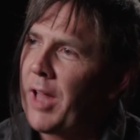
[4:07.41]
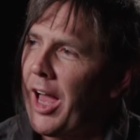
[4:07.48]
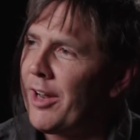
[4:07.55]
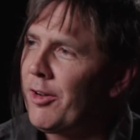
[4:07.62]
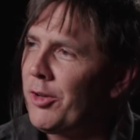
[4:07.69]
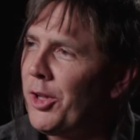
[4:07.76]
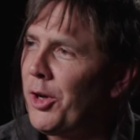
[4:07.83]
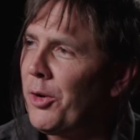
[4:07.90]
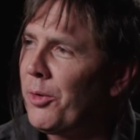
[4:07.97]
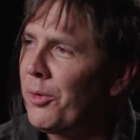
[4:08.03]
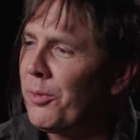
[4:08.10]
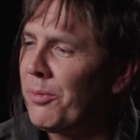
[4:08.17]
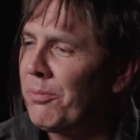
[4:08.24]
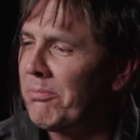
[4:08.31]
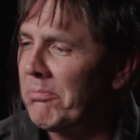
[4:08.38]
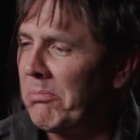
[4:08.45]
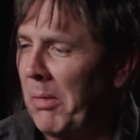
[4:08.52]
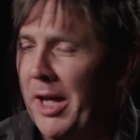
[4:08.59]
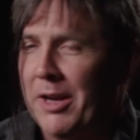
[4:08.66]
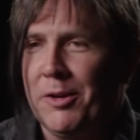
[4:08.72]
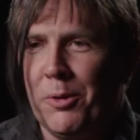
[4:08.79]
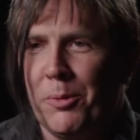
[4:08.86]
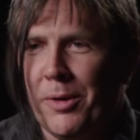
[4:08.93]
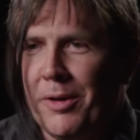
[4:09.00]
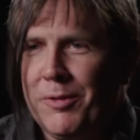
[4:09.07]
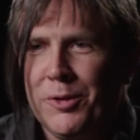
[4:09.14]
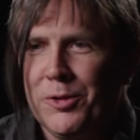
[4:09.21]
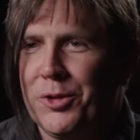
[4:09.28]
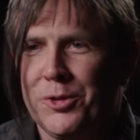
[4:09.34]
I don't know
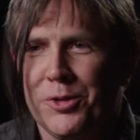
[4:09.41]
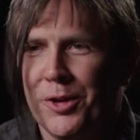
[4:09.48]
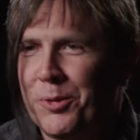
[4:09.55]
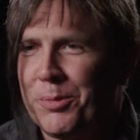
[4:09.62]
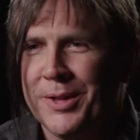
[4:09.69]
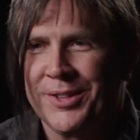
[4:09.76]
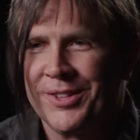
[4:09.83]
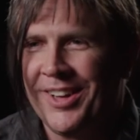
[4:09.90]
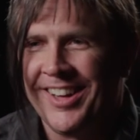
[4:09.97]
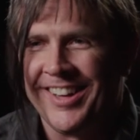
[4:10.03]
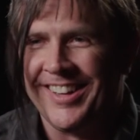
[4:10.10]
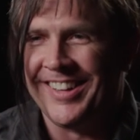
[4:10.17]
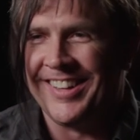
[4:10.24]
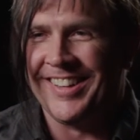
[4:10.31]
if you should trust me or not,